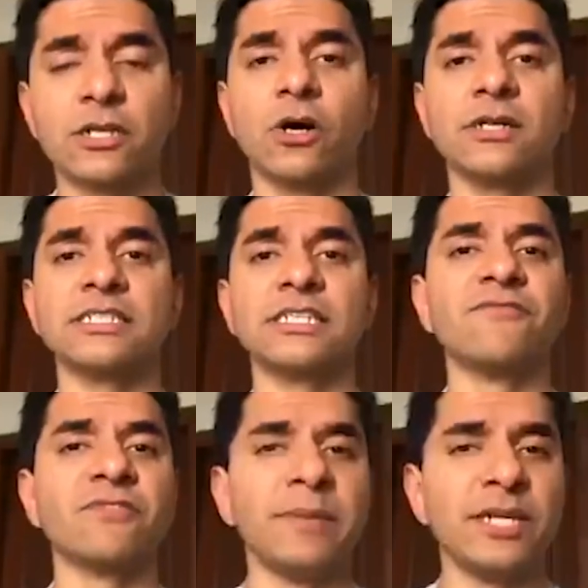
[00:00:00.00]
It causes
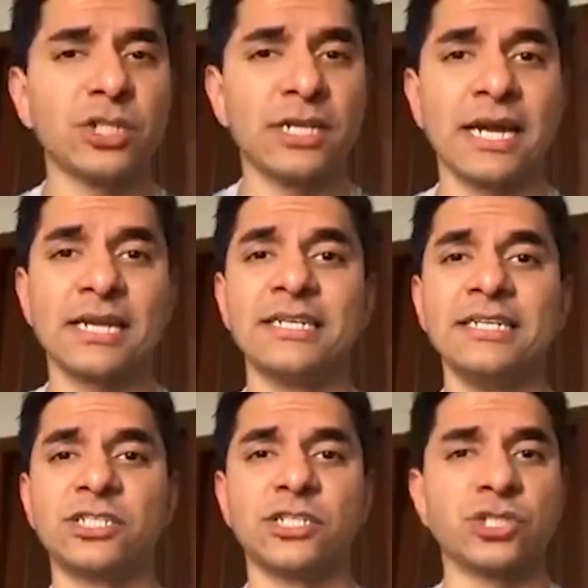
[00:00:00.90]
inflammation, and that
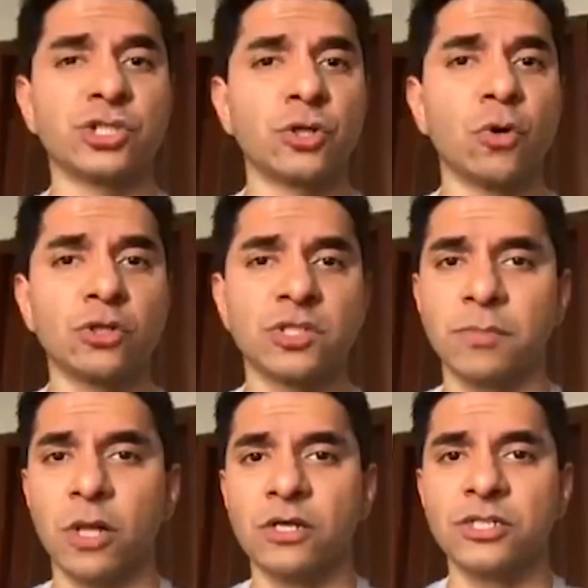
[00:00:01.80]
leads to strokes,
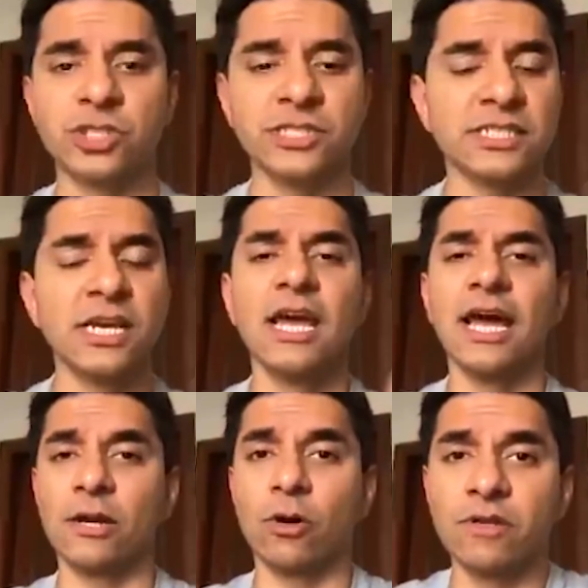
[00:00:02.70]
blockages,
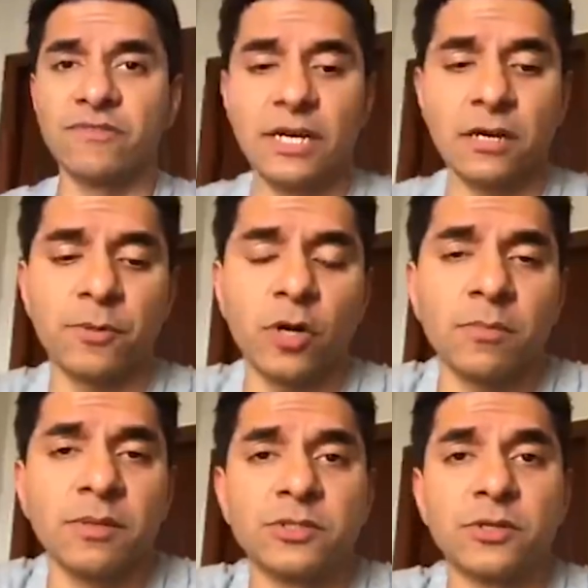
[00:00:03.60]
and all of the other
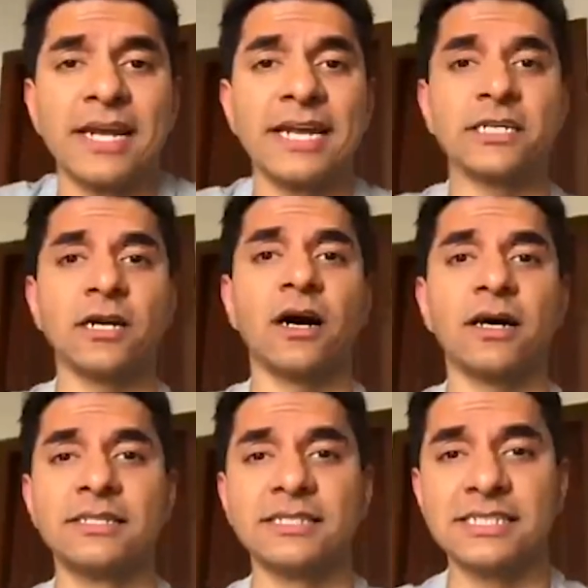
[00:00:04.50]
problems related to
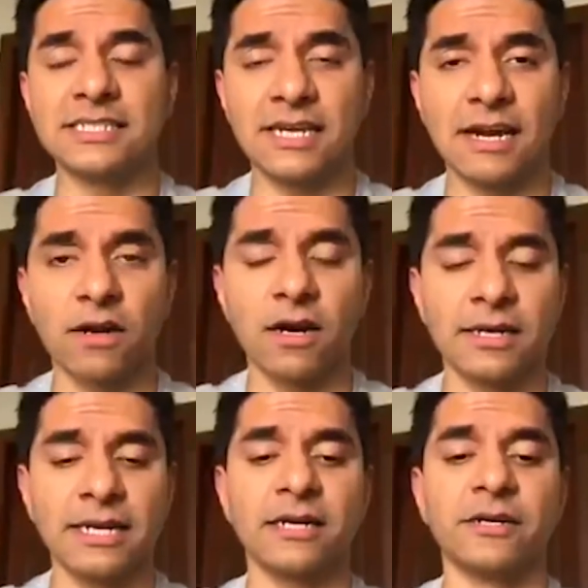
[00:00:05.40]
heart disease and
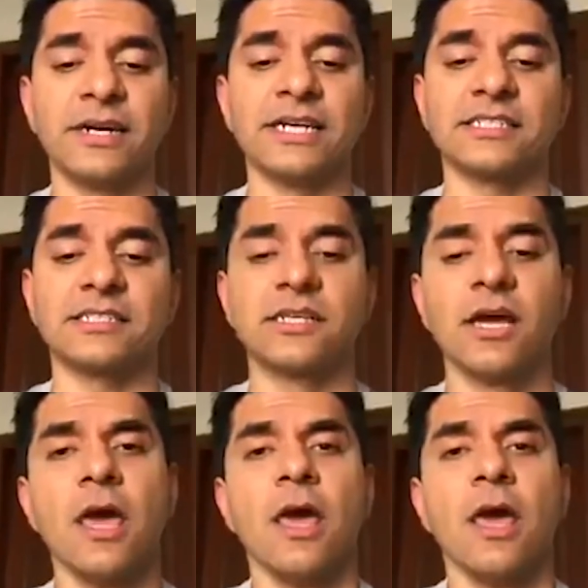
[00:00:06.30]
cardiac arrests.